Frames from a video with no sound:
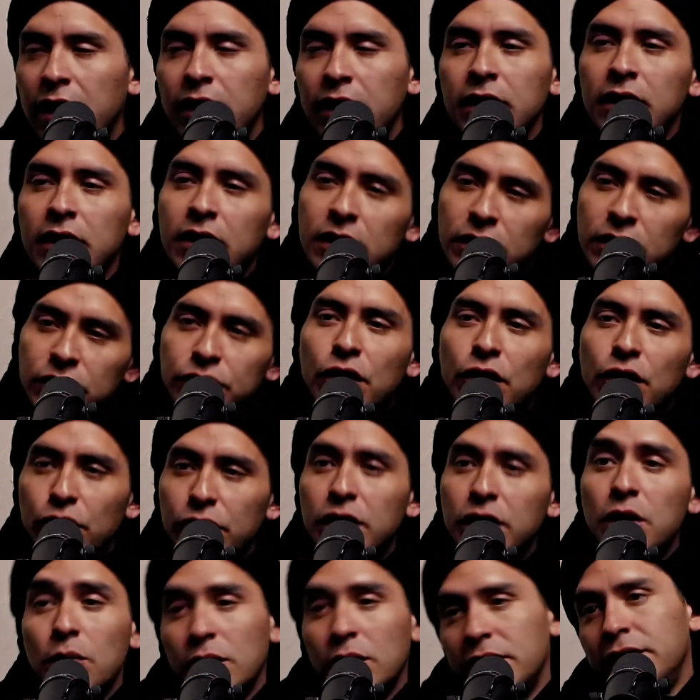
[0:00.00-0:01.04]
So he
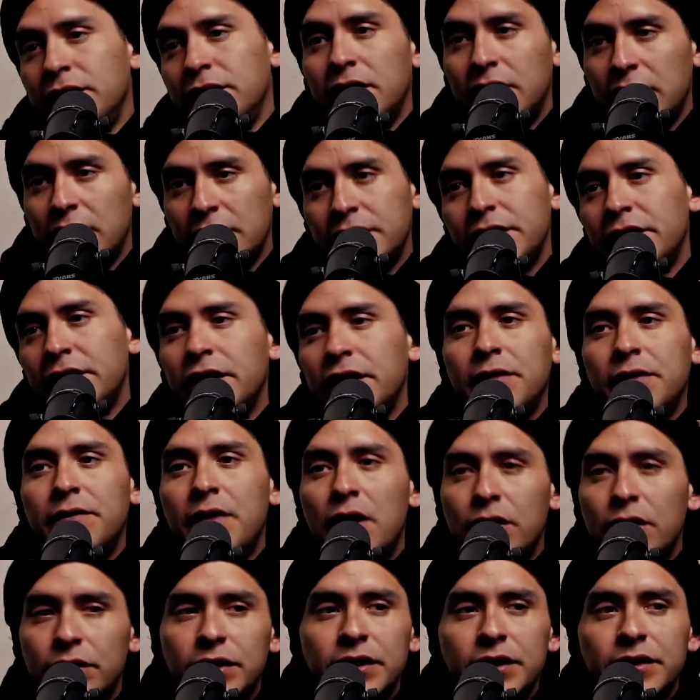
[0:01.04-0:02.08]
was in the desert, he
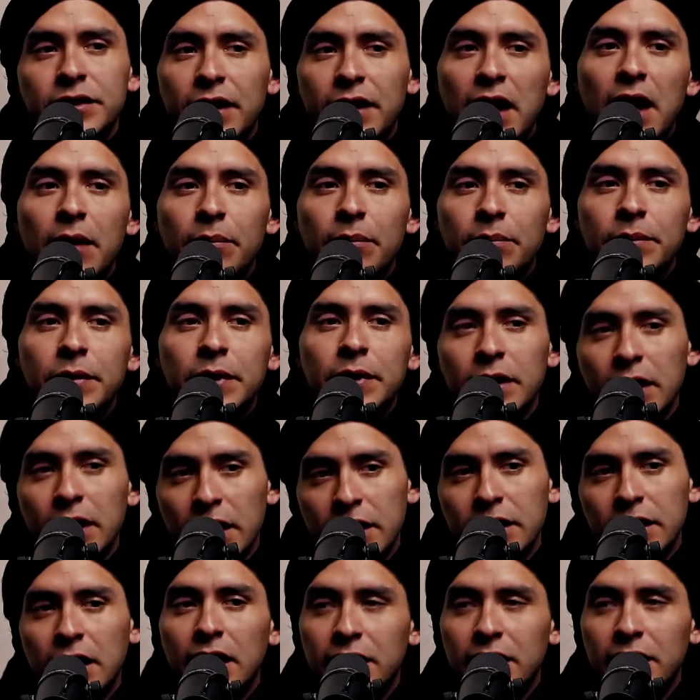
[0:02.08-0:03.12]
found this lamp and
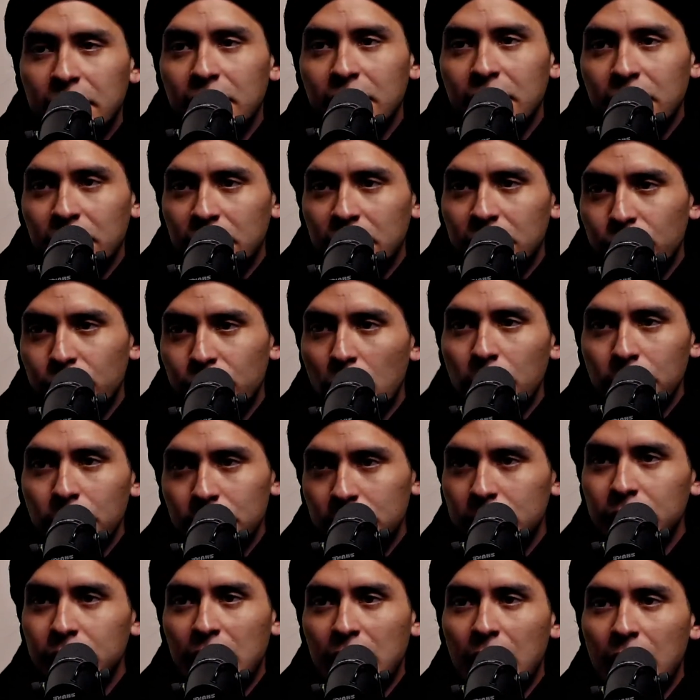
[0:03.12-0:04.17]
then he rubbed
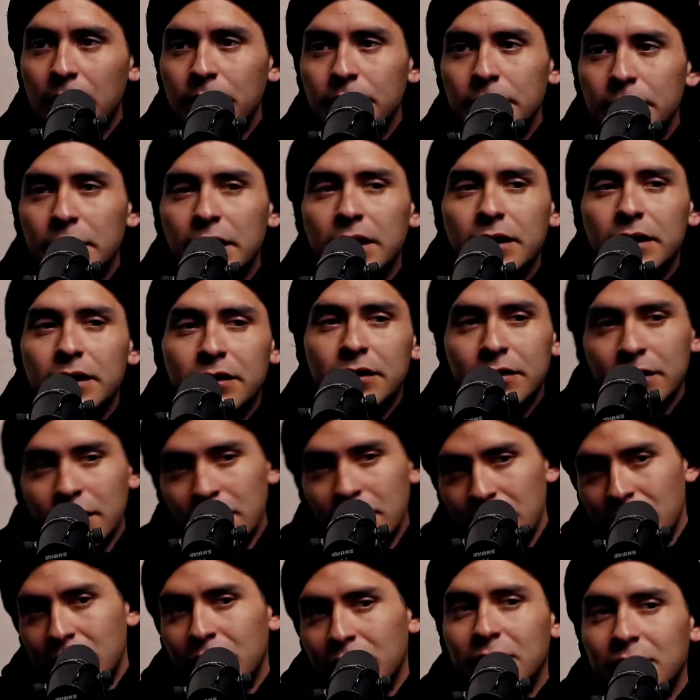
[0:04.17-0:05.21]
the lamp and
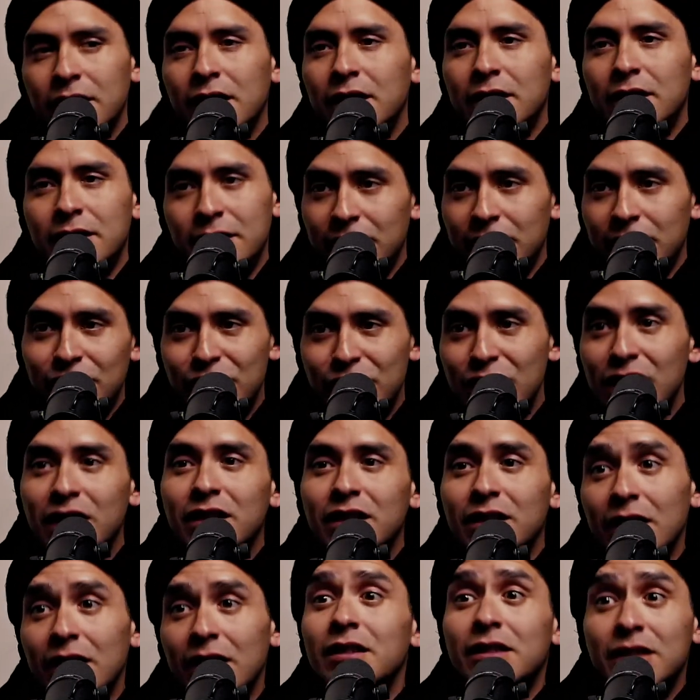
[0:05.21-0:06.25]
this
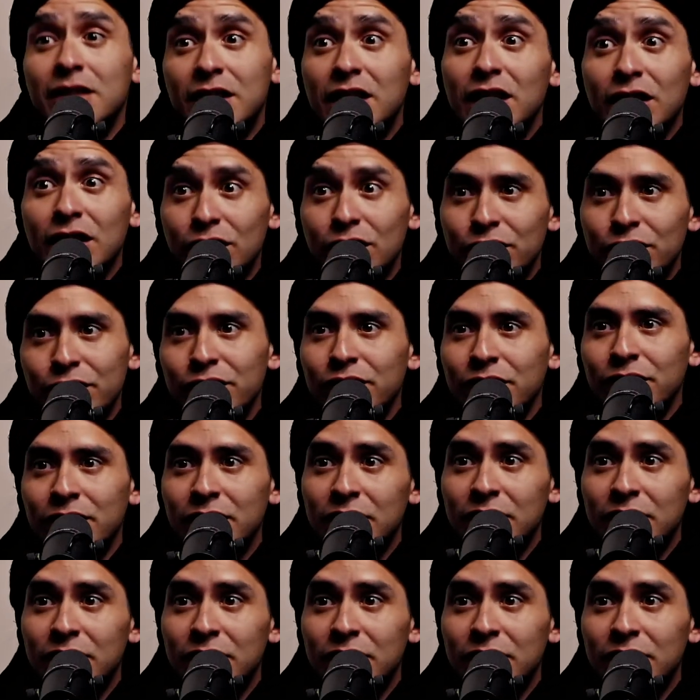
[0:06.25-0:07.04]
genius, the